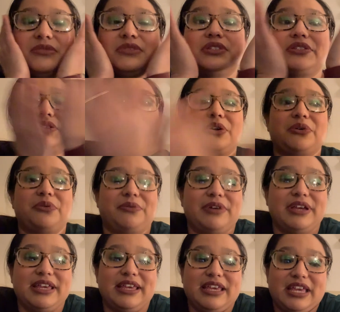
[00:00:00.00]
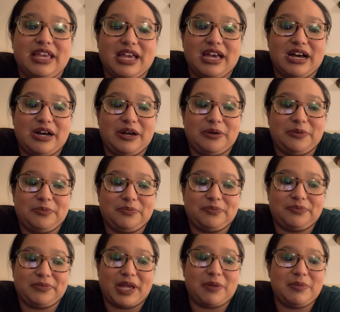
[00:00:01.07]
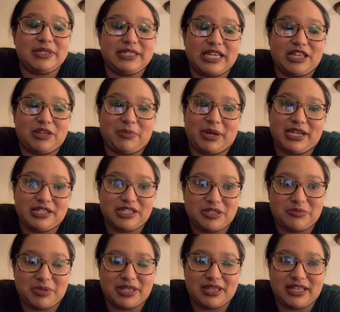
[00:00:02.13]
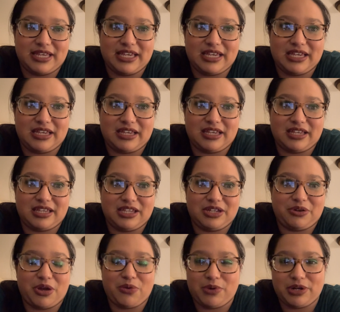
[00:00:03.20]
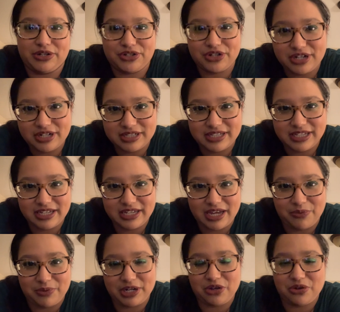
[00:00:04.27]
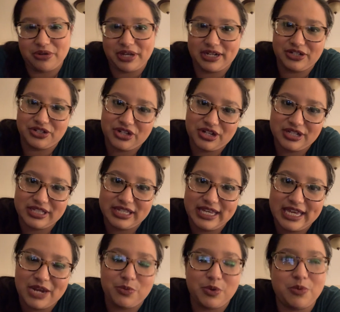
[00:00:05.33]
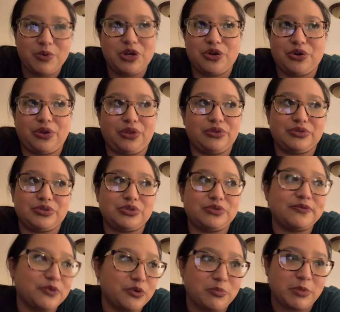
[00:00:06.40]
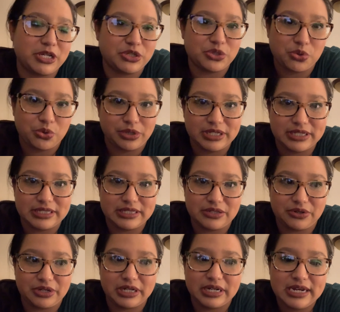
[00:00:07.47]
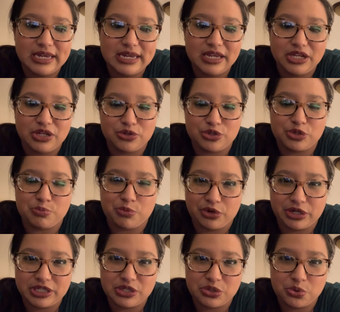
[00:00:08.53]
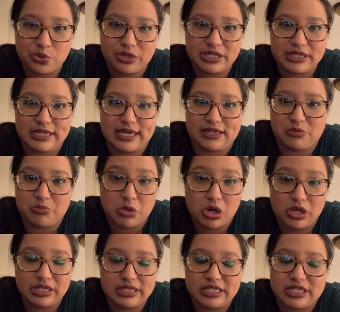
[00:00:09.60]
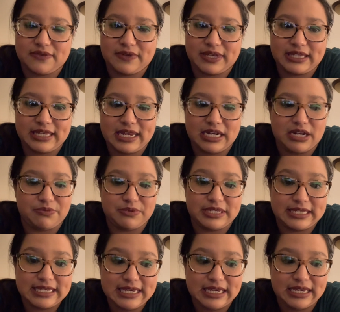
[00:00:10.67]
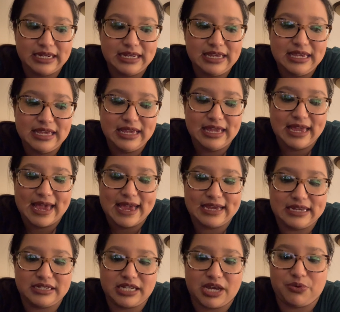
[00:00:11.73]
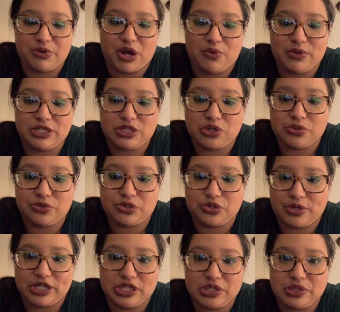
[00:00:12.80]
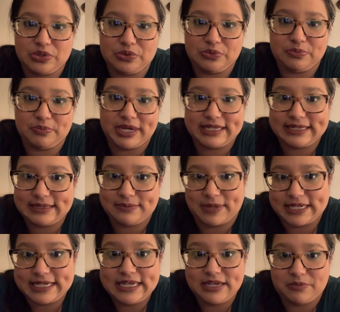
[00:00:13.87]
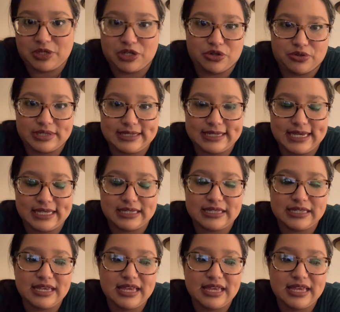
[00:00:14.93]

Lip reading: So, I've been telling my husband, like, you know, I want a jersey. I want to go get a jersey. And we would go to those football stores or, you know, sports stores at the mall and stuff like that. And I would see it. And I would always go straight to my team, you know, the Saints.